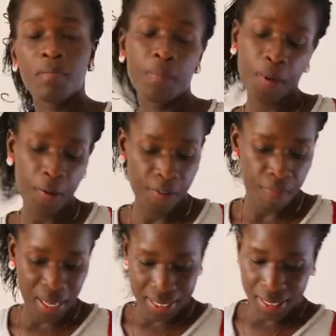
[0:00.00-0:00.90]
People
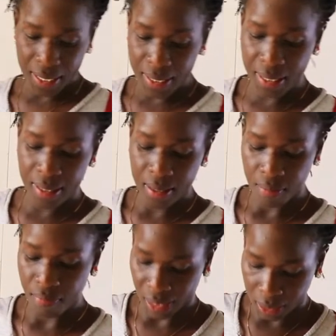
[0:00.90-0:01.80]
weave
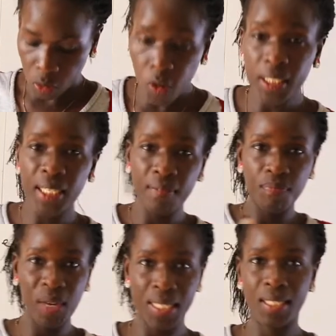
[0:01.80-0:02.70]
baskets, but
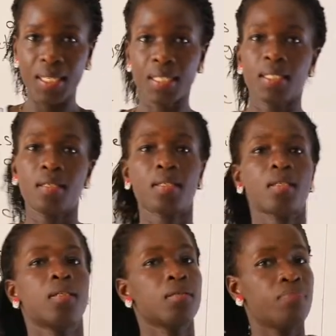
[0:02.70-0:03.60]
only basket
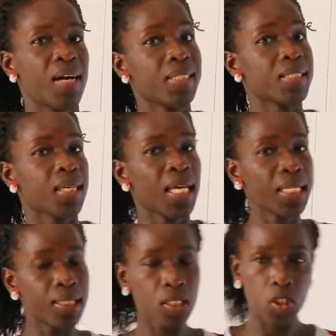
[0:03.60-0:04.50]
is called
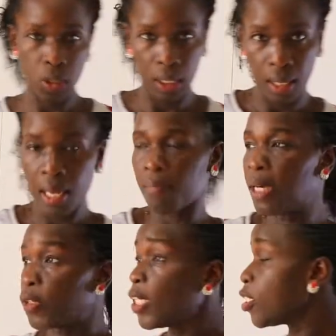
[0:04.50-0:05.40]
basketry.
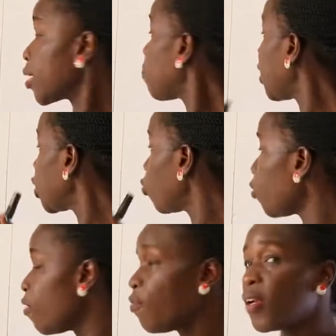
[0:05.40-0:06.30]
But when you talk about
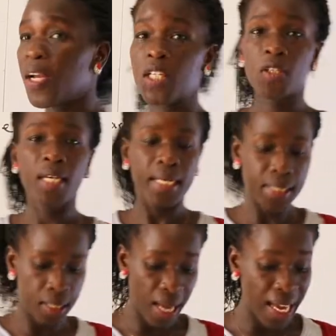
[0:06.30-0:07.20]
weaving, we're talking
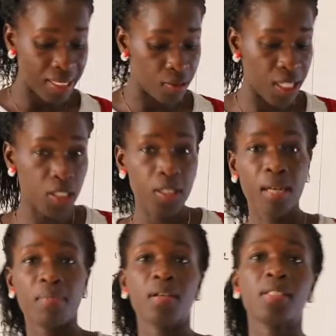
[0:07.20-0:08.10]

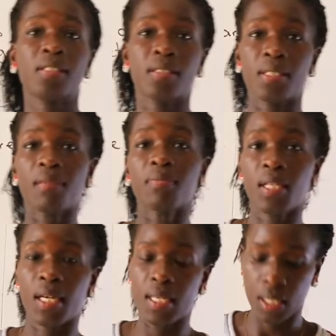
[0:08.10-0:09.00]
about
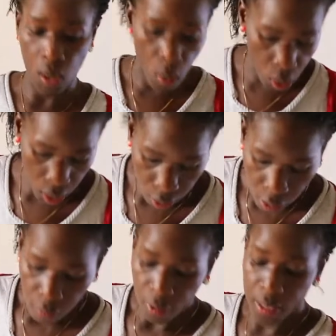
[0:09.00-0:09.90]
something as a
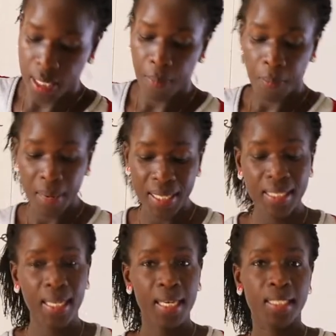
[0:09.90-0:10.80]
whole. For example,
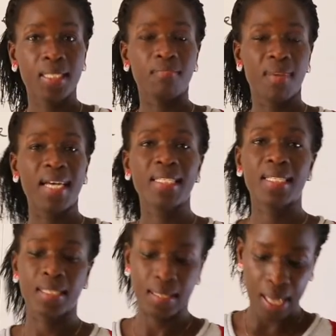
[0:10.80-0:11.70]
baskets,
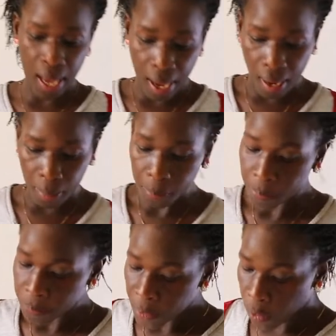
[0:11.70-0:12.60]
mats,
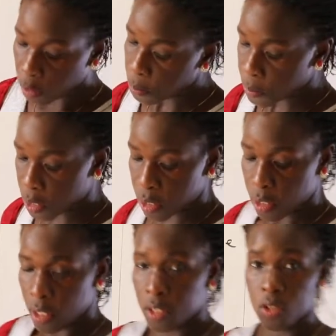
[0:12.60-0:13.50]

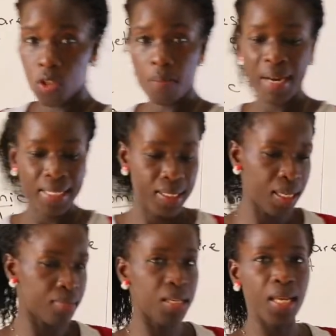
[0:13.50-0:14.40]
ropes, doormats,
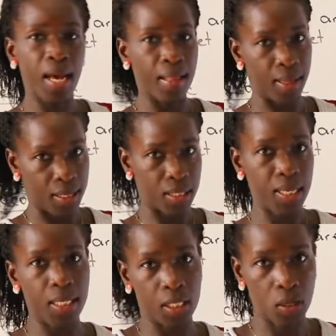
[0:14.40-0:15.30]
and many others.
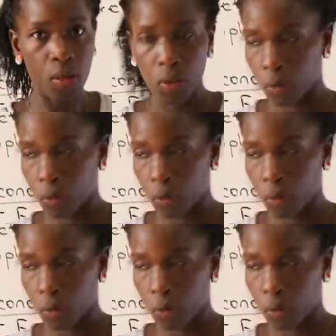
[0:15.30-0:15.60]
That is called